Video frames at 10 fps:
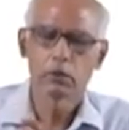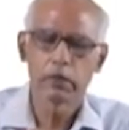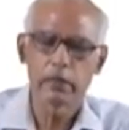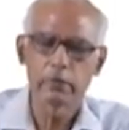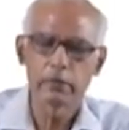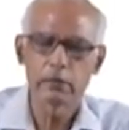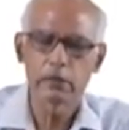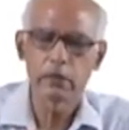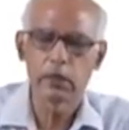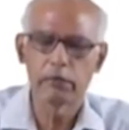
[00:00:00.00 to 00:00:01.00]
that
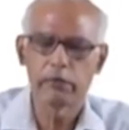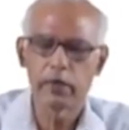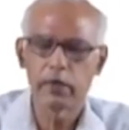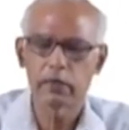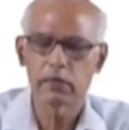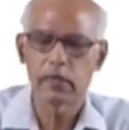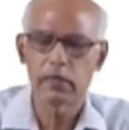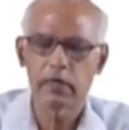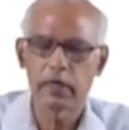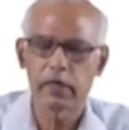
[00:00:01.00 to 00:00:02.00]
means C varies
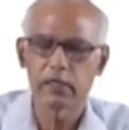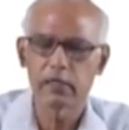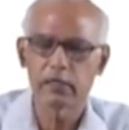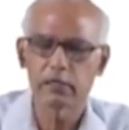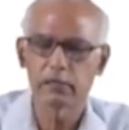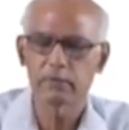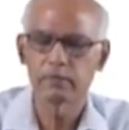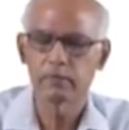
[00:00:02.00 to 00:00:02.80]
at like this.